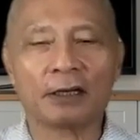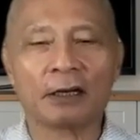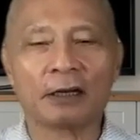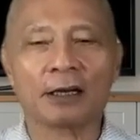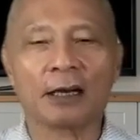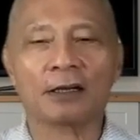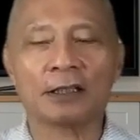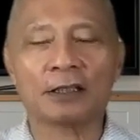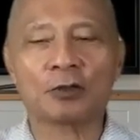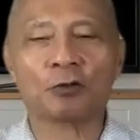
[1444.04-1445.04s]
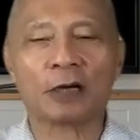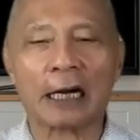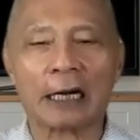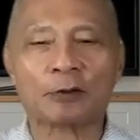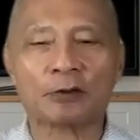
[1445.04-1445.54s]
right? At least you
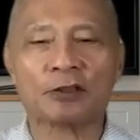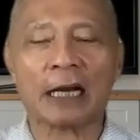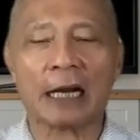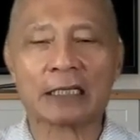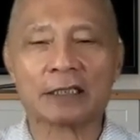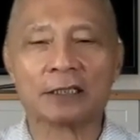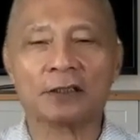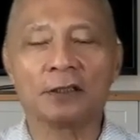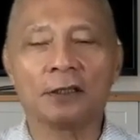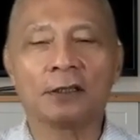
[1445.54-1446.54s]
capture the asset,